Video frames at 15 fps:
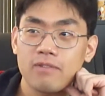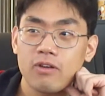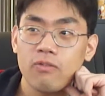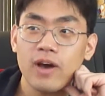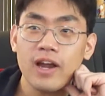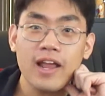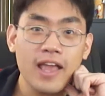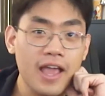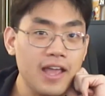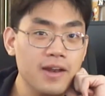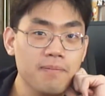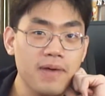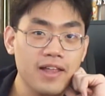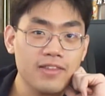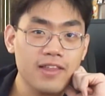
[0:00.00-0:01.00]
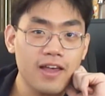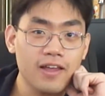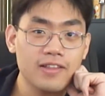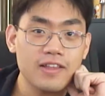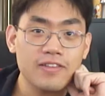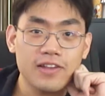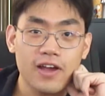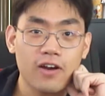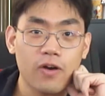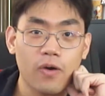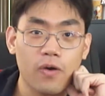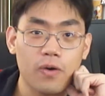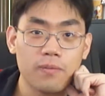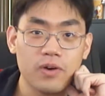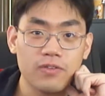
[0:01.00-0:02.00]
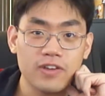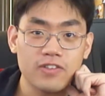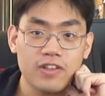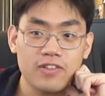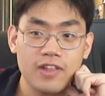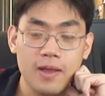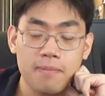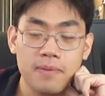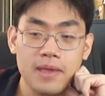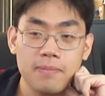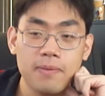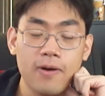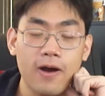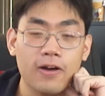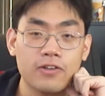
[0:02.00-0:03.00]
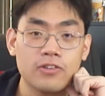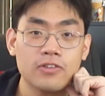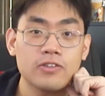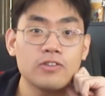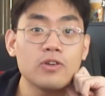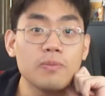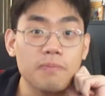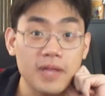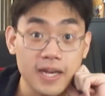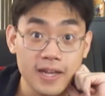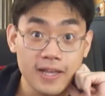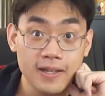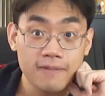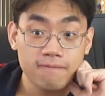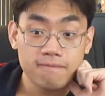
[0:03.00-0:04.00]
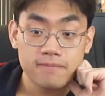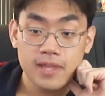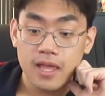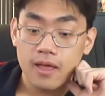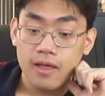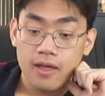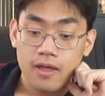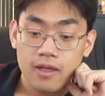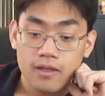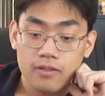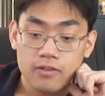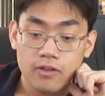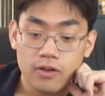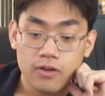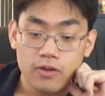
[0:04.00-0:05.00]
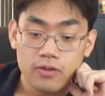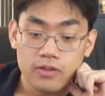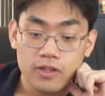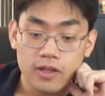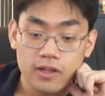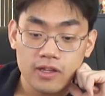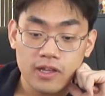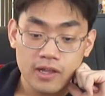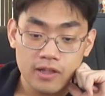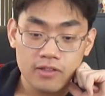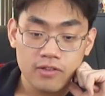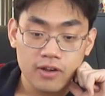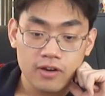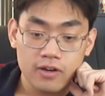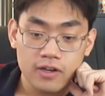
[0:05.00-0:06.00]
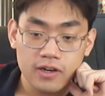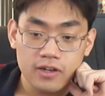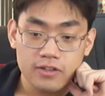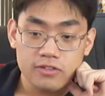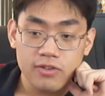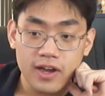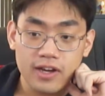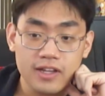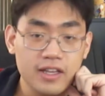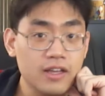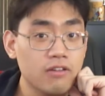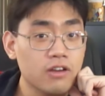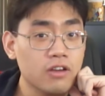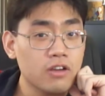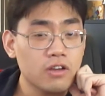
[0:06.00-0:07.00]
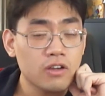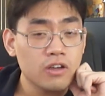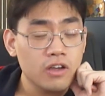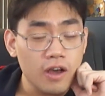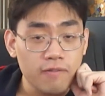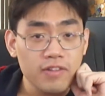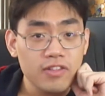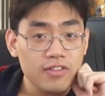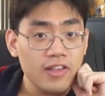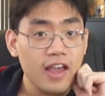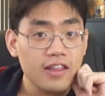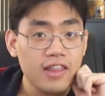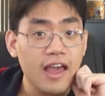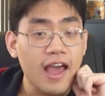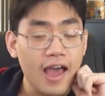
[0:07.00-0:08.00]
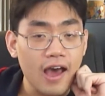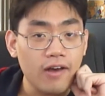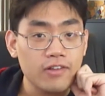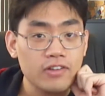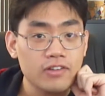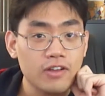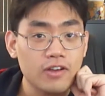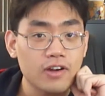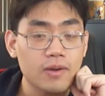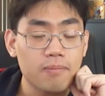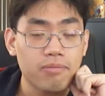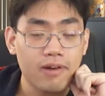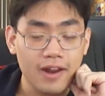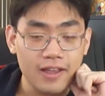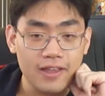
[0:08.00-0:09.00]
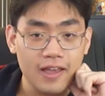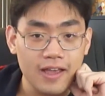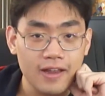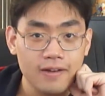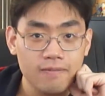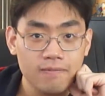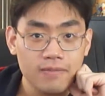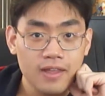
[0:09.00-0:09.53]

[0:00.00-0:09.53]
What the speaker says: what I hate about these kind of horror movies is that people are stupid. So, the kids are gonna try to come inside the house, they're gonna break in,